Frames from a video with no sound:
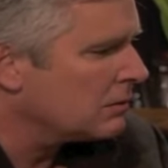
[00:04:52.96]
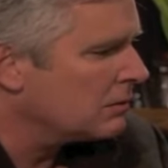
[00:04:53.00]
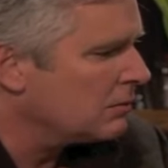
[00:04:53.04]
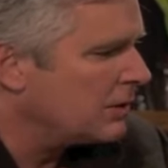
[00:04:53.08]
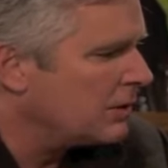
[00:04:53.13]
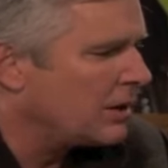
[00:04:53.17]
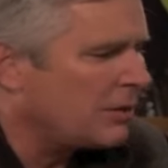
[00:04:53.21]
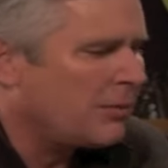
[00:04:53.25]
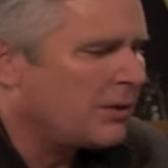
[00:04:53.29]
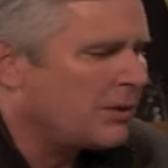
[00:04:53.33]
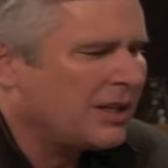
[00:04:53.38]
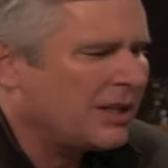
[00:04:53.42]

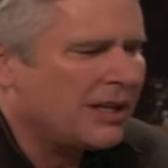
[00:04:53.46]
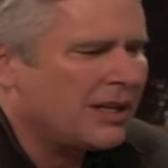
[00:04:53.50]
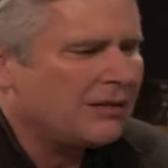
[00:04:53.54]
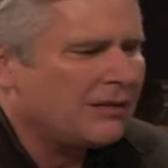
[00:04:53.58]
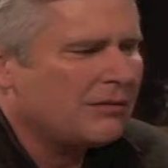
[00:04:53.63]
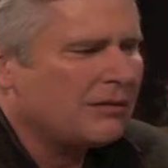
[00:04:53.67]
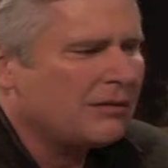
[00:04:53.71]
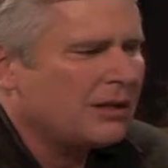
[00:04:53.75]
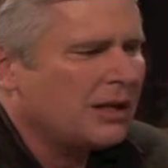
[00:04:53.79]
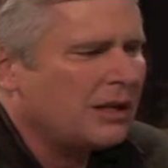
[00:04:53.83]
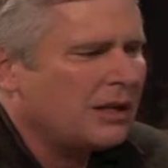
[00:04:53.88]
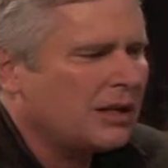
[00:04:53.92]
Man, but then,
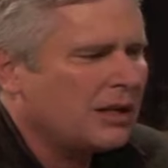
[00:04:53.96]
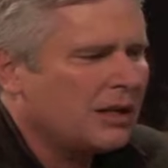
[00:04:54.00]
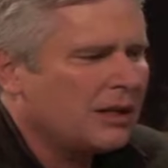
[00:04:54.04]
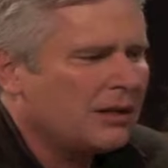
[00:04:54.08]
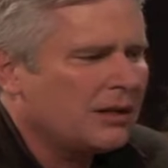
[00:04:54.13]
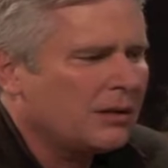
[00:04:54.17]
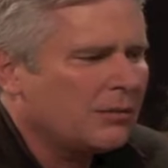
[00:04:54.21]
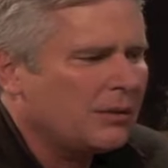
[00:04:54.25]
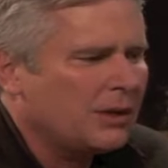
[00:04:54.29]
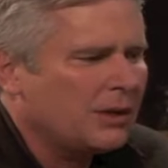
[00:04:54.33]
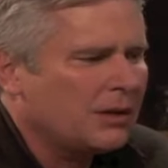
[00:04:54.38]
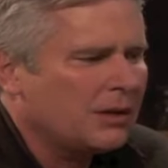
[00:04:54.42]
then again,
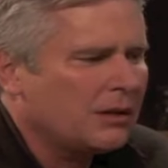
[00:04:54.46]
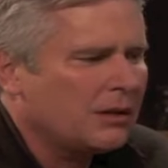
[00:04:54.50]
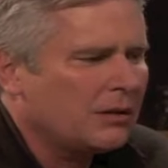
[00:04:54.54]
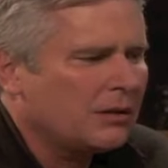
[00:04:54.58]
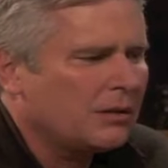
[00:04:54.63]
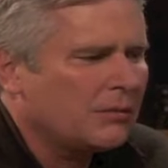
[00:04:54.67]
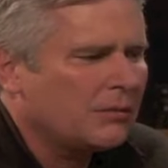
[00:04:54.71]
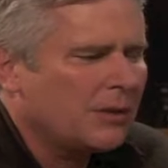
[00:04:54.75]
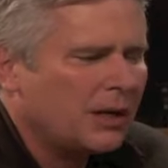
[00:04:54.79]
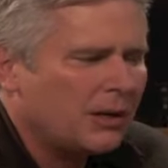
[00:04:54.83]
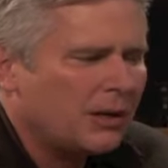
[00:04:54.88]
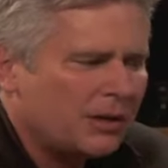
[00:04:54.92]
I mean, you know,
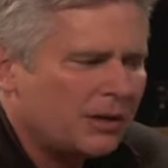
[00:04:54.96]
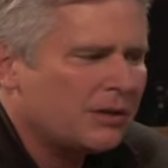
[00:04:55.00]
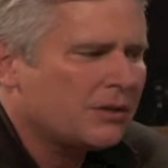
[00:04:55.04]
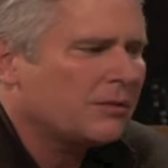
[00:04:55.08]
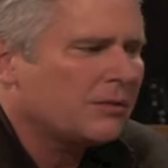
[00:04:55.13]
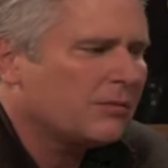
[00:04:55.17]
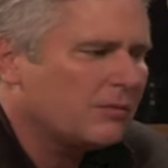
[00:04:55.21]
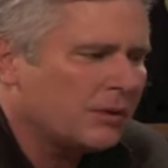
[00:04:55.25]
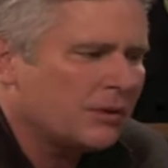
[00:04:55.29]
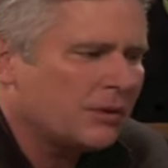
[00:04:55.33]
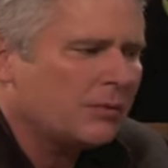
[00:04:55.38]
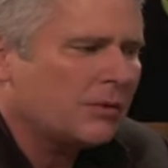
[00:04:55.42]
the marriage
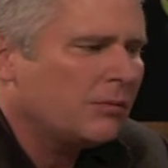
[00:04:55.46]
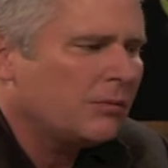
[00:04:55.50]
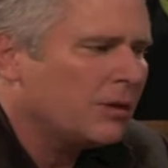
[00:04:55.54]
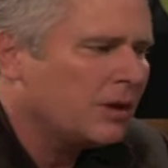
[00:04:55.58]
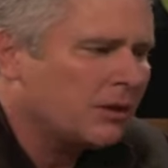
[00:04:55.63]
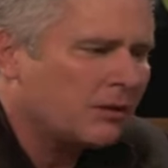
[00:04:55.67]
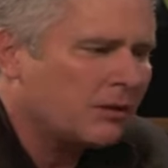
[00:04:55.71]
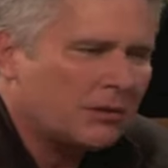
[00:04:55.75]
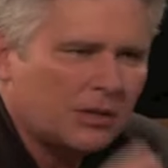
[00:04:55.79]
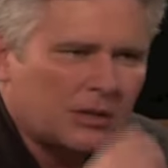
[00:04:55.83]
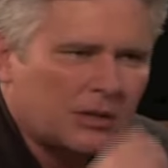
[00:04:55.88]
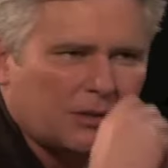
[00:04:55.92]
between me
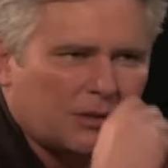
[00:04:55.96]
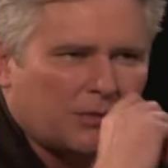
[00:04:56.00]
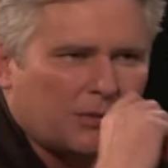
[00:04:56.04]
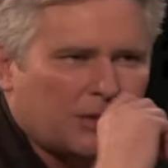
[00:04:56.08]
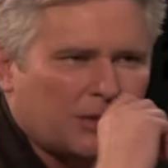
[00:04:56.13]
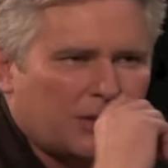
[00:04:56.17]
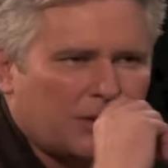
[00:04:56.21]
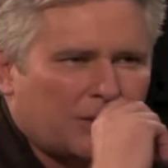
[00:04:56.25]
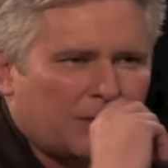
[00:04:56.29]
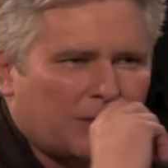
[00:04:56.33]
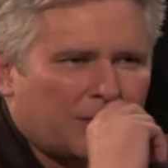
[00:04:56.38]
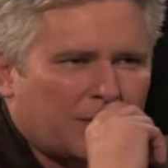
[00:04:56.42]
and Krystal
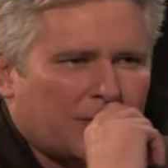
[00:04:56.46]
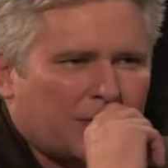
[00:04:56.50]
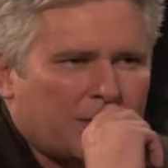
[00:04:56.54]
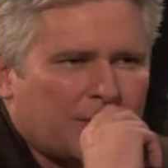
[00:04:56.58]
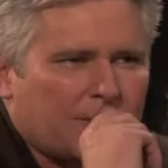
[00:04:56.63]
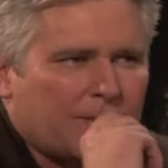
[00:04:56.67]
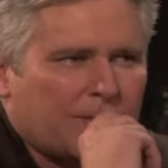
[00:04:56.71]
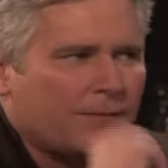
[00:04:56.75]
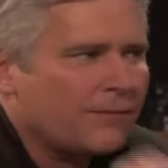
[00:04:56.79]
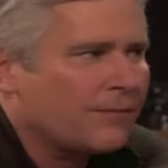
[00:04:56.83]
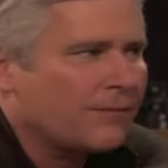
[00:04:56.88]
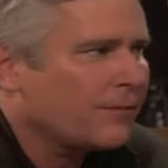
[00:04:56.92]
was,
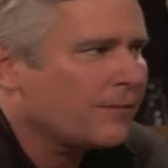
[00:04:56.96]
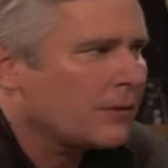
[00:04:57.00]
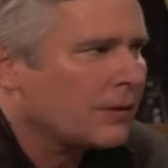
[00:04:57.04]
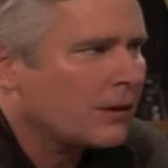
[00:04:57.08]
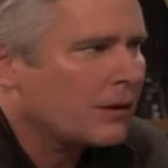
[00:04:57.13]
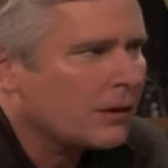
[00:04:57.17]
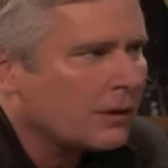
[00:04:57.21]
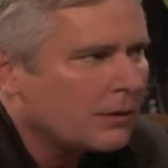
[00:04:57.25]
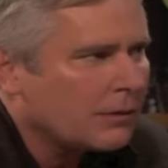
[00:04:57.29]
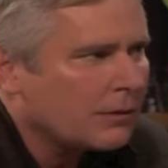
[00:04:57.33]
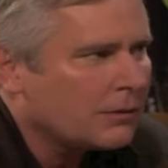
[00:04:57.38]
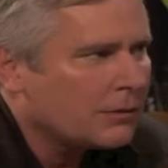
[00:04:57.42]

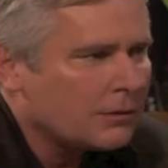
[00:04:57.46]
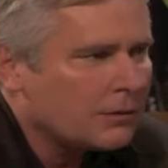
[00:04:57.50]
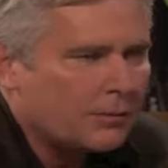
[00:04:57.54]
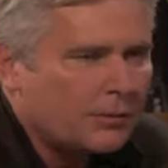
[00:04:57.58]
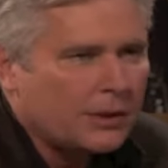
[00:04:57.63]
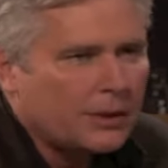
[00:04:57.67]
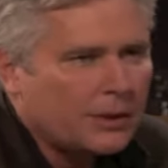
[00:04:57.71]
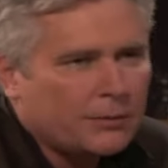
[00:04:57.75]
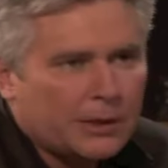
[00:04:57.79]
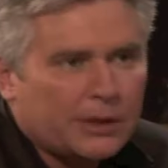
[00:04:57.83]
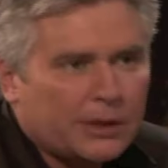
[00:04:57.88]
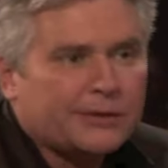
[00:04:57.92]
was
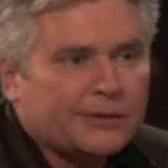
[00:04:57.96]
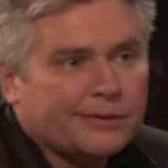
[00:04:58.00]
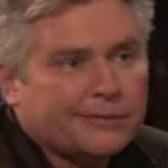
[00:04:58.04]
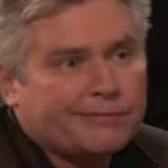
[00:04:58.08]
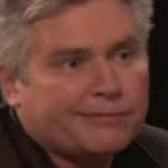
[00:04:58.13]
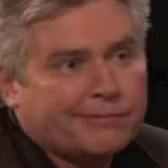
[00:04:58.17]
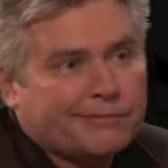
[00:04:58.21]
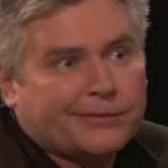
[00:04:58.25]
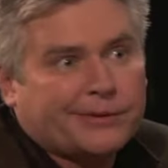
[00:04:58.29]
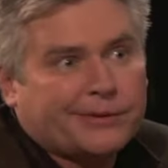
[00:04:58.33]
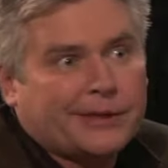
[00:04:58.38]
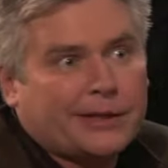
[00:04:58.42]
pretty much
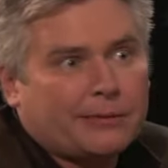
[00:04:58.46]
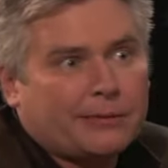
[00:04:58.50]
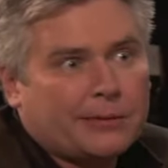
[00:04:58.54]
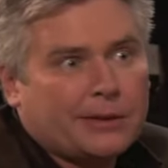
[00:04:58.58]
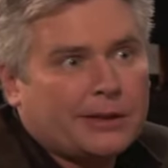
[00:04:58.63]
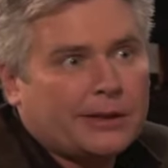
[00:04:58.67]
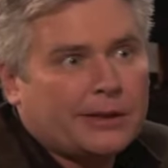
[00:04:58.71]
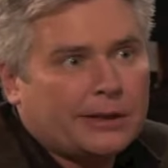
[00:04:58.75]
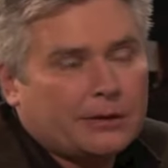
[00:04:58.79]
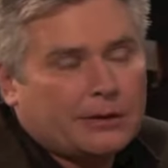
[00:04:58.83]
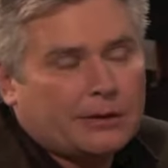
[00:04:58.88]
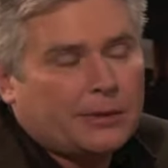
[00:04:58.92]
the same
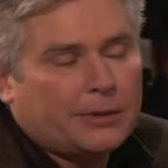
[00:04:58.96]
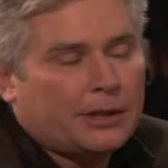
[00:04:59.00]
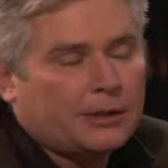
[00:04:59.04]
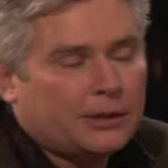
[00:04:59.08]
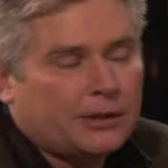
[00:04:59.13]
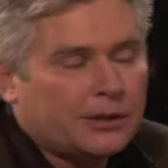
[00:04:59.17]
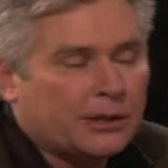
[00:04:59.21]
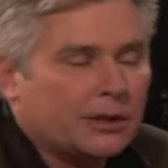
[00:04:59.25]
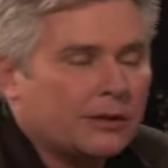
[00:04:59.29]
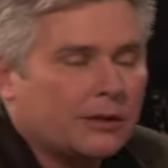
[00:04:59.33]
thing, a marriage of